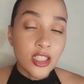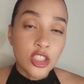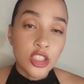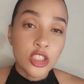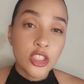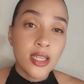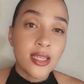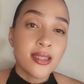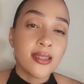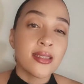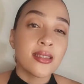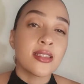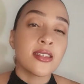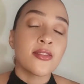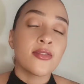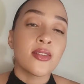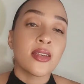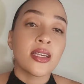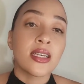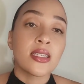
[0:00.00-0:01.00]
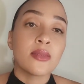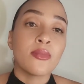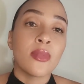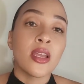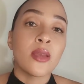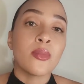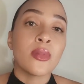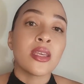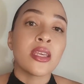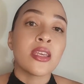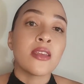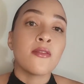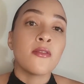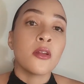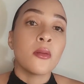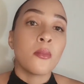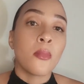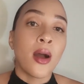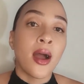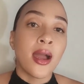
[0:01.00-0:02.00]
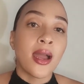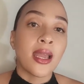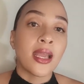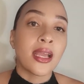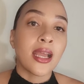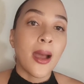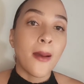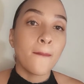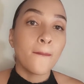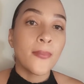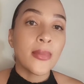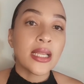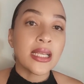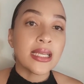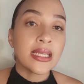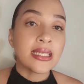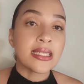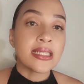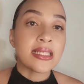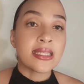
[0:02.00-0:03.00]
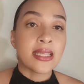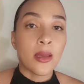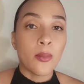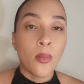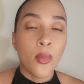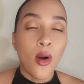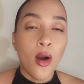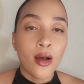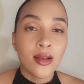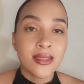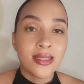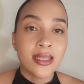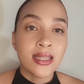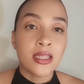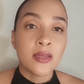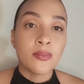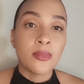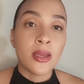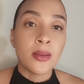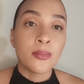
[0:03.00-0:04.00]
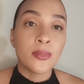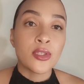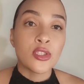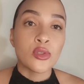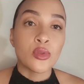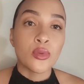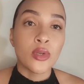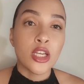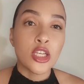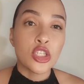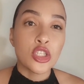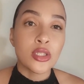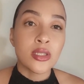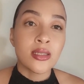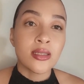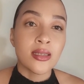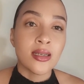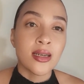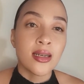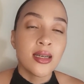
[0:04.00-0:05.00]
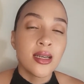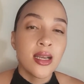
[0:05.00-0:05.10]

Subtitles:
a share certificate may be given by a company, it is a pass in the member's register